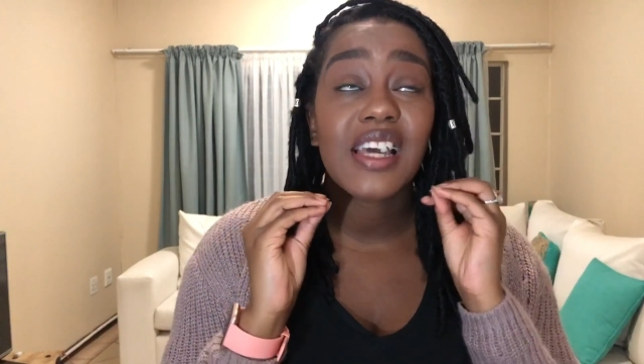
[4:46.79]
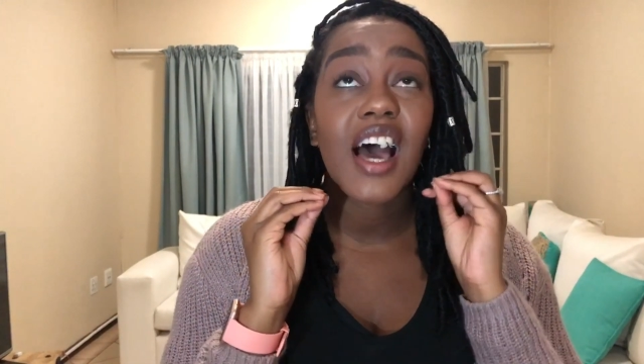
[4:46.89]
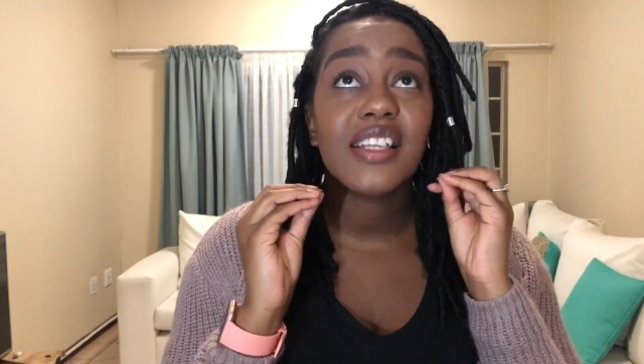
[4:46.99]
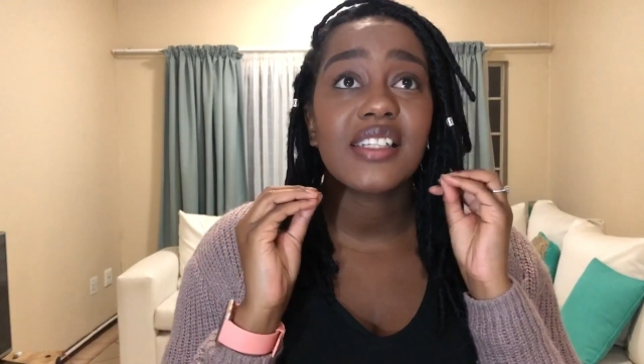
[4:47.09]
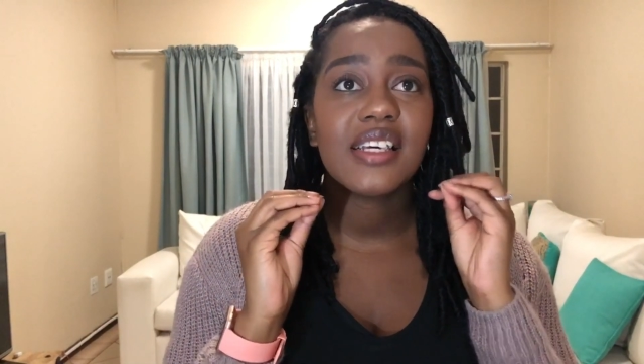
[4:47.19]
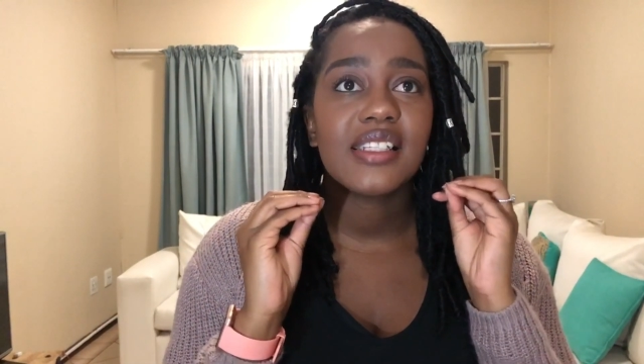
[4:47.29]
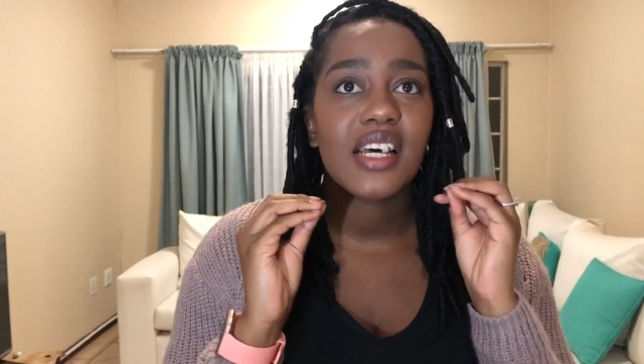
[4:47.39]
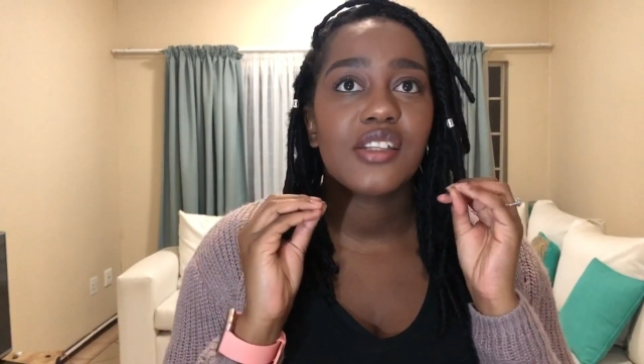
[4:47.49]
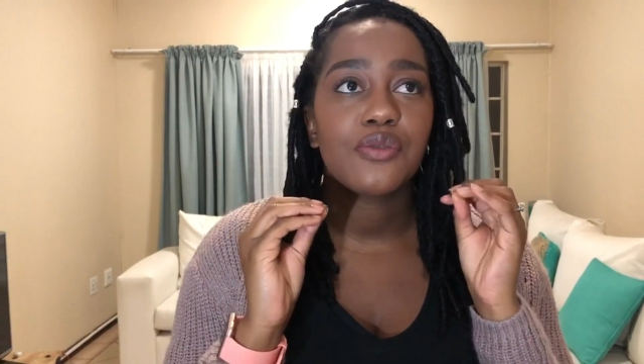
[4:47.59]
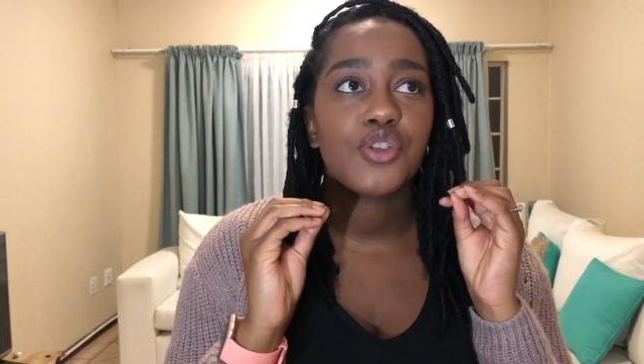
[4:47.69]
tons and
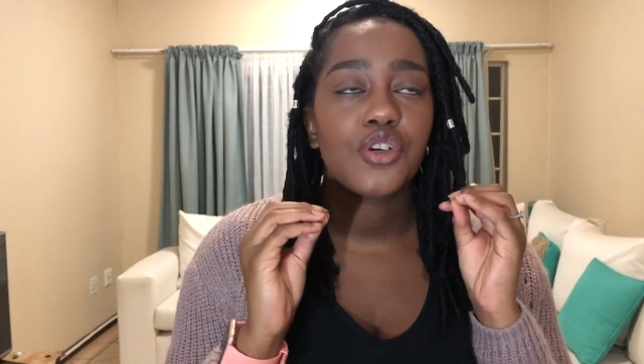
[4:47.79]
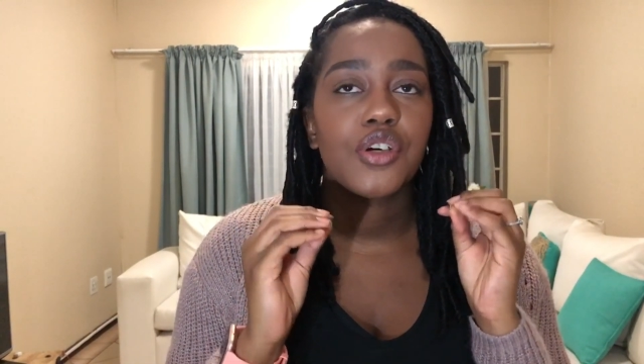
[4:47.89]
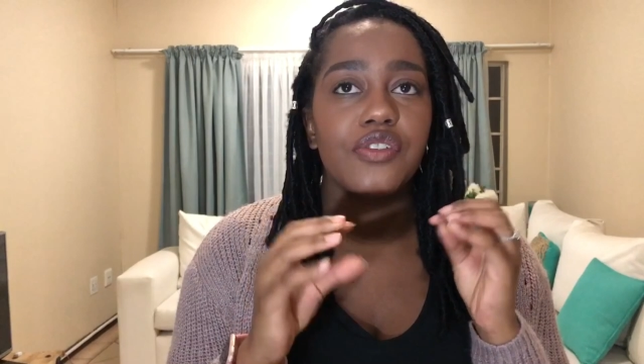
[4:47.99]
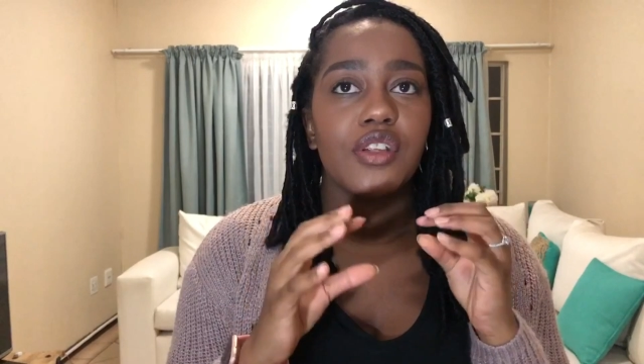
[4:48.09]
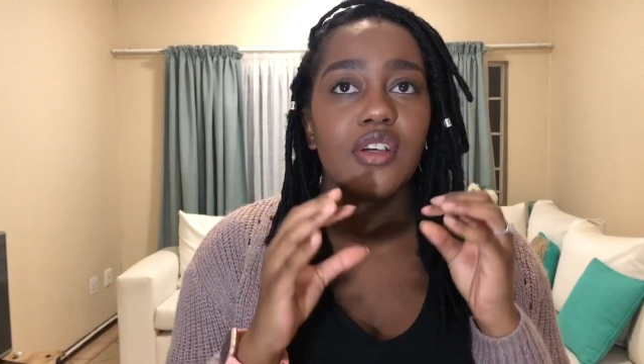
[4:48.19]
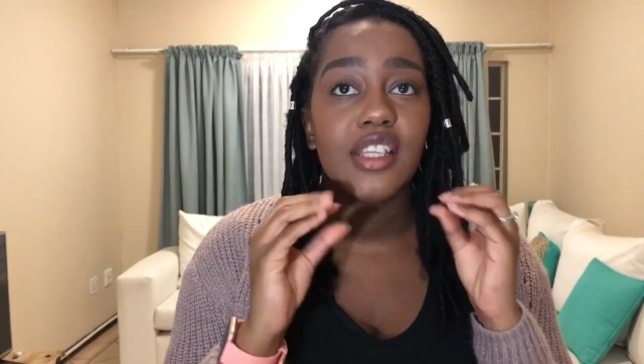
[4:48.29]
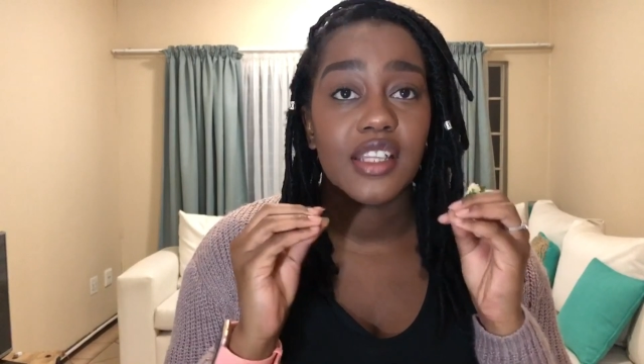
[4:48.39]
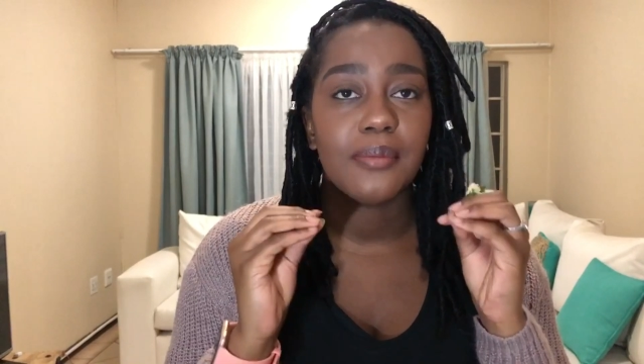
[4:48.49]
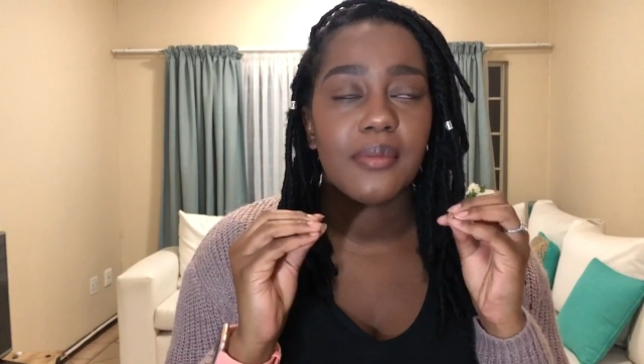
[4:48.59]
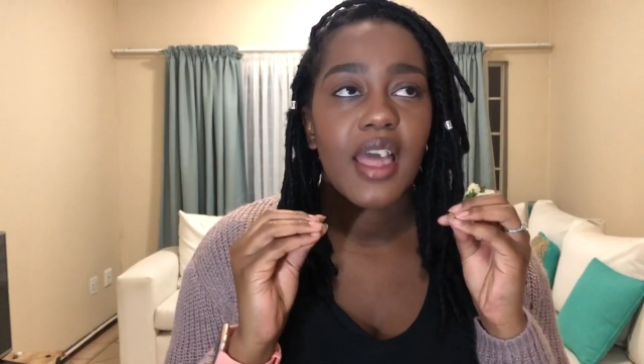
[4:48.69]
tons of sugar
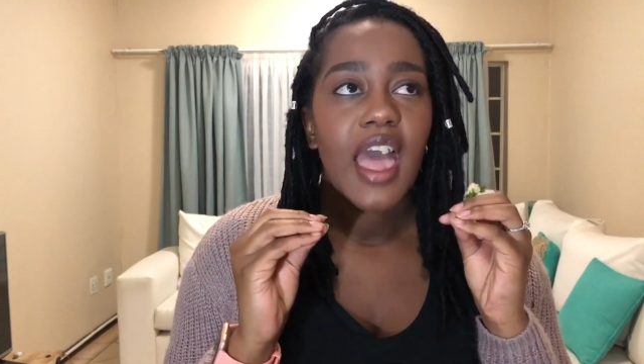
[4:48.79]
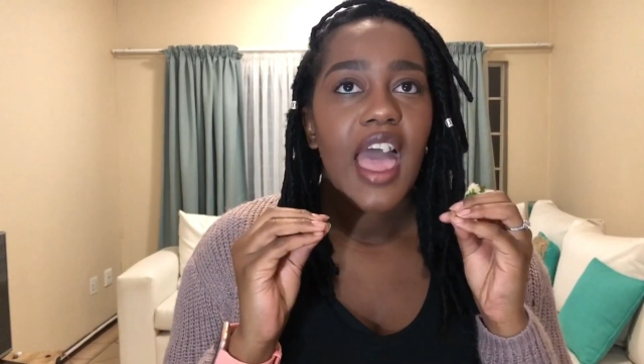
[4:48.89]
in them,